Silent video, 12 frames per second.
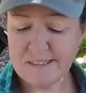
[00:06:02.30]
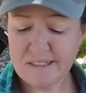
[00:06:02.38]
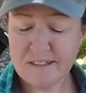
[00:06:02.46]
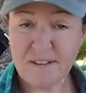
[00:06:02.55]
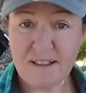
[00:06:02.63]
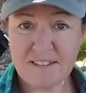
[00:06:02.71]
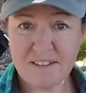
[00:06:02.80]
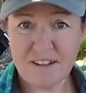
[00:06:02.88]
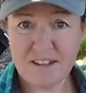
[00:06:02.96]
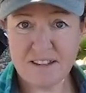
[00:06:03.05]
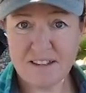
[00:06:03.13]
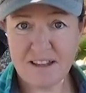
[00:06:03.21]
So that's
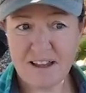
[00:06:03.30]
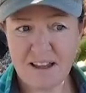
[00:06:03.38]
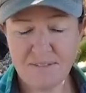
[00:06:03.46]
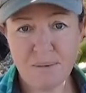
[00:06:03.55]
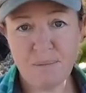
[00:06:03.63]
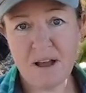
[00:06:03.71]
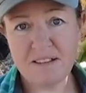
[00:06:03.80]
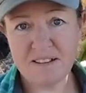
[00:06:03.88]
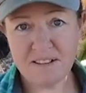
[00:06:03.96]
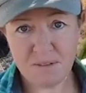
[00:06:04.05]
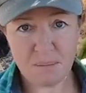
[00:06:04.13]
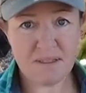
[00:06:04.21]
good. I feel
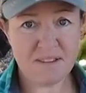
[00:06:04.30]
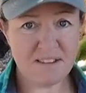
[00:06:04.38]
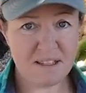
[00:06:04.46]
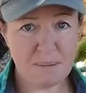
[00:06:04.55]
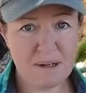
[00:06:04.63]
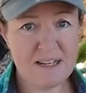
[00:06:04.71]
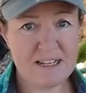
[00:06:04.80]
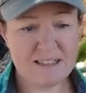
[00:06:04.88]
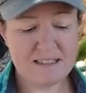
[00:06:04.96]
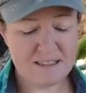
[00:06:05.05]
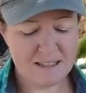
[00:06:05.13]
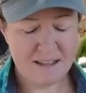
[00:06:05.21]
positive about this
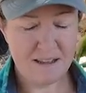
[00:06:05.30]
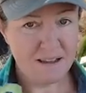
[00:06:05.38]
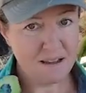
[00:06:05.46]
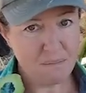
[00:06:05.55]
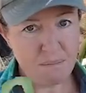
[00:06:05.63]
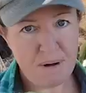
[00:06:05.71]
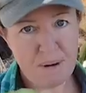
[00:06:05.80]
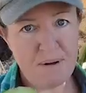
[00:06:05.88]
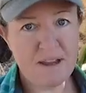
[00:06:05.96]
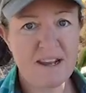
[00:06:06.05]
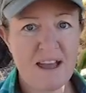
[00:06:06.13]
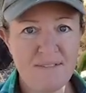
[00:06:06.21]
experience, but I'm
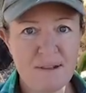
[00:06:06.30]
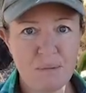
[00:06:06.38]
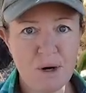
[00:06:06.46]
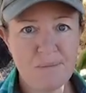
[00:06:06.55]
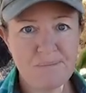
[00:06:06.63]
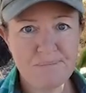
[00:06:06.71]
not going to have any more.